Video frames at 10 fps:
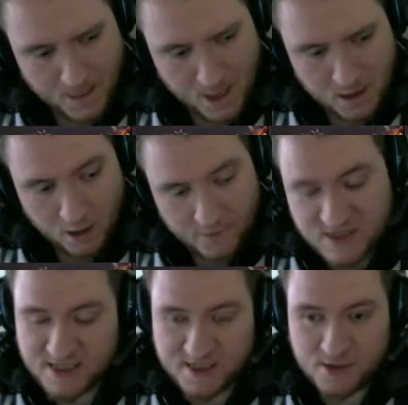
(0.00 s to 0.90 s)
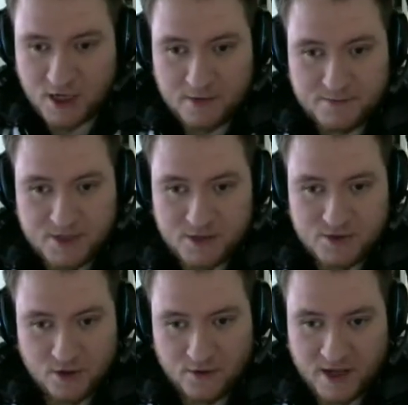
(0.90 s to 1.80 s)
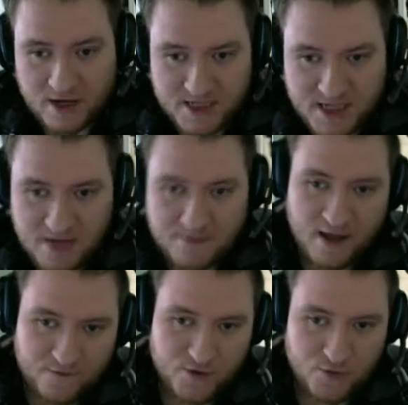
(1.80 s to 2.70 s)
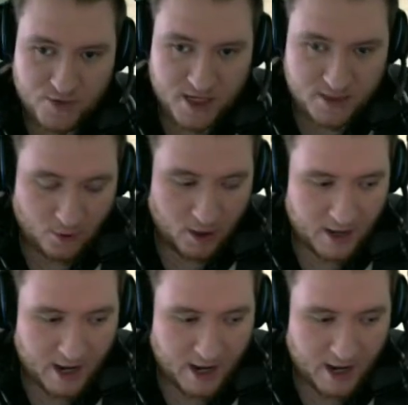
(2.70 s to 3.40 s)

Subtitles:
Obviously it's a good item to control the enemy team if you need one,